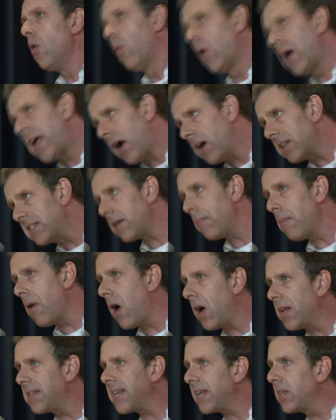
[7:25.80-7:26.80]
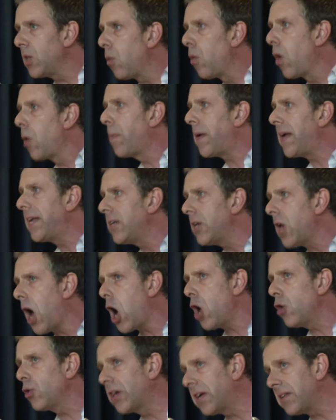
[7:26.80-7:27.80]
We are demanding there will be
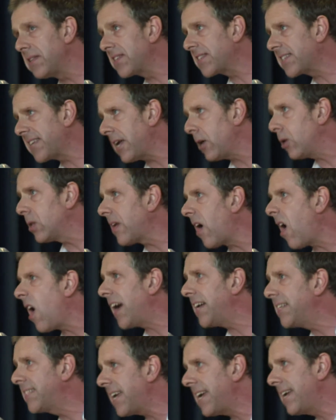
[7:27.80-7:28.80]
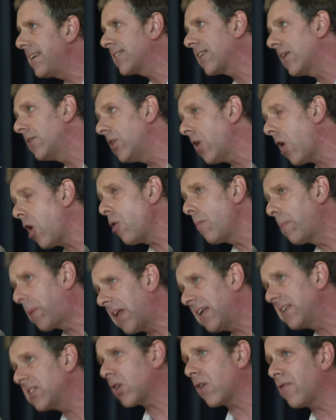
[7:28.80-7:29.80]
no concealed IDs and no
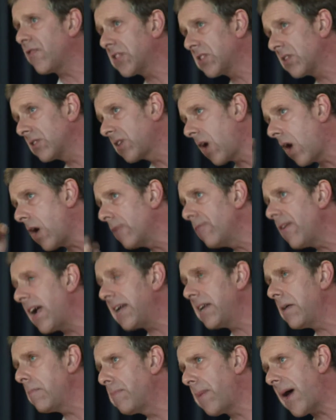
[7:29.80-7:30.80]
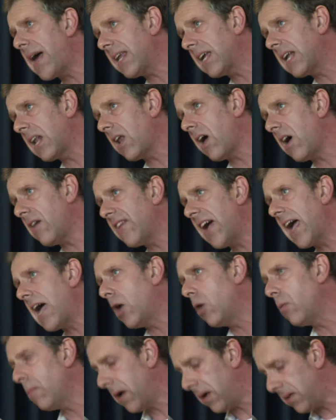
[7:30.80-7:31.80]
police officers going around in balaclava
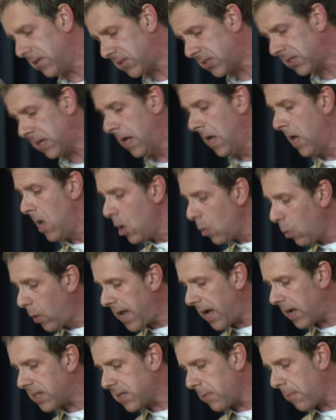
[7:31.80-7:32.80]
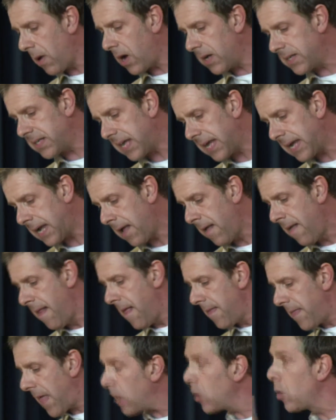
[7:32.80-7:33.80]
helmets. We are demanding
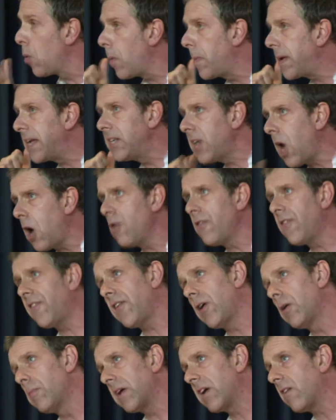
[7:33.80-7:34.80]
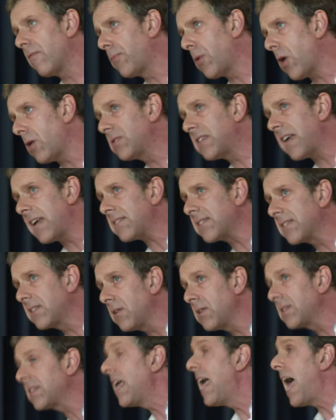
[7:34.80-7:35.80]
that there will be no filming of
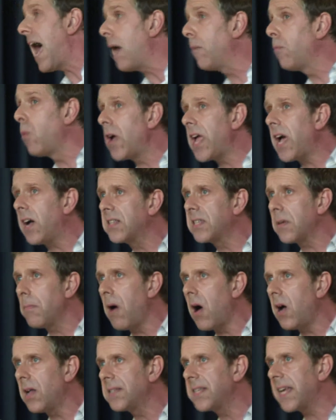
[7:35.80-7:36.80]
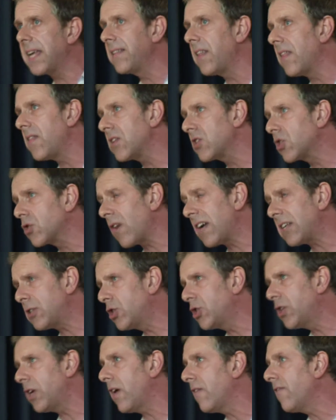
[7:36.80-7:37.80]
protesters, and we are demanding that the
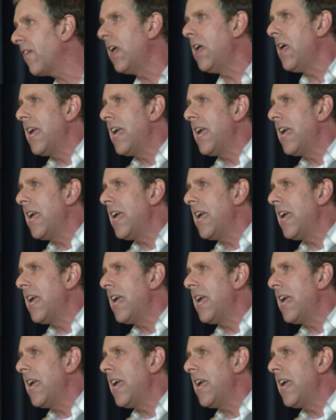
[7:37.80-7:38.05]
strategy of